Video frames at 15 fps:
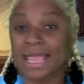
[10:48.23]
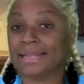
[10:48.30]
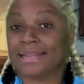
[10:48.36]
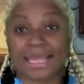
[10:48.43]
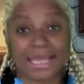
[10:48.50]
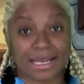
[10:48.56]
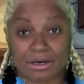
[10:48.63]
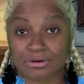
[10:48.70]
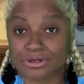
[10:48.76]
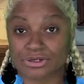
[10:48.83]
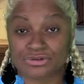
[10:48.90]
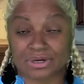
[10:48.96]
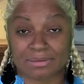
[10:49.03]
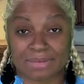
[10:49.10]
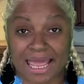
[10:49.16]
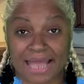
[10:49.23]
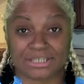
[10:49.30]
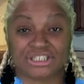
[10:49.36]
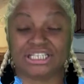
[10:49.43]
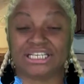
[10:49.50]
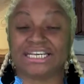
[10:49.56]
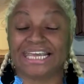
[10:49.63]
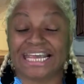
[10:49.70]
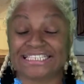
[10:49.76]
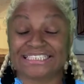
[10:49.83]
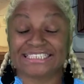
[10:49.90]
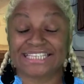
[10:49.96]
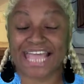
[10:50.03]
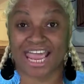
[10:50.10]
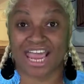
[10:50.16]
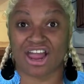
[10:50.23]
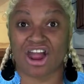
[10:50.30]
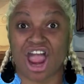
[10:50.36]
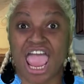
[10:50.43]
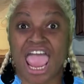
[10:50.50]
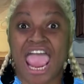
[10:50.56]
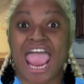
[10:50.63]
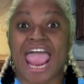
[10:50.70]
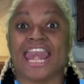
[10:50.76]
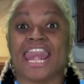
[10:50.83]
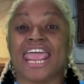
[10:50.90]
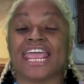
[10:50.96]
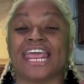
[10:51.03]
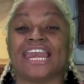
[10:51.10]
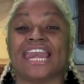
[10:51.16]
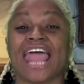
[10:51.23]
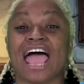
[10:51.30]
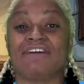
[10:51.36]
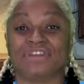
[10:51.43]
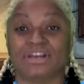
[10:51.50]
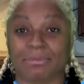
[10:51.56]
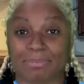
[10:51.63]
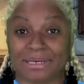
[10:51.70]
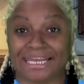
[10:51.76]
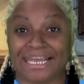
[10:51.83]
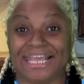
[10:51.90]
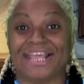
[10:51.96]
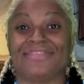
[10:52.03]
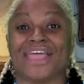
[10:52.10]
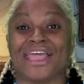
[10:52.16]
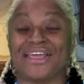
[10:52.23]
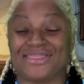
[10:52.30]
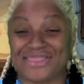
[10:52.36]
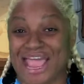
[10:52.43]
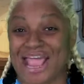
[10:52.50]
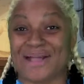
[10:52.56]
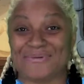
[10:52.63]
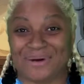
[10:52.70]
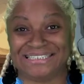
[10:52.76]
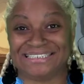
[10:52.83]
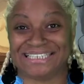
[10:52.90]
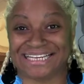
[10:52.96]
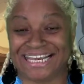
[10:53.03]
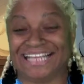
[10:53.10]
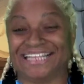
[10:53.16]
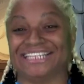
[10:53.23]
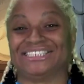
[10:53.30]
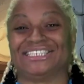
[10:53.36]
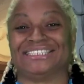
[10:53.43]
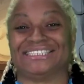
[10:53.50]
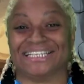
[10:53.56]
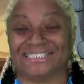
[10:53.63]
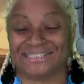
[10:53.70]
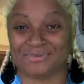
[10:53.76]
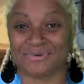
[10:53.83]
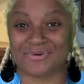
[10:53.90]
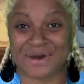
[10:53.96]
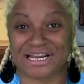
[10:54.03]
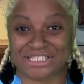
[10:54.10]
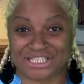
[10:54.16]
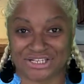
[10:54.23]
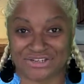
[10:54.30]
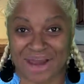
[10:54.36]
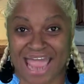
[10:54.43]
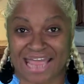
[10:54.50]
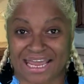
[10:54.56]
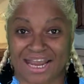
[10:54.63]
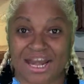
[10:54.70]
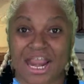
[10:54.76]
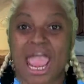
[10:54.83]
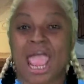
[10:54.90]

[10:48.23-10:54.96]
They get her to Dreamland. She gets there, and inevitably, they think once again that she's in some crazy dragon.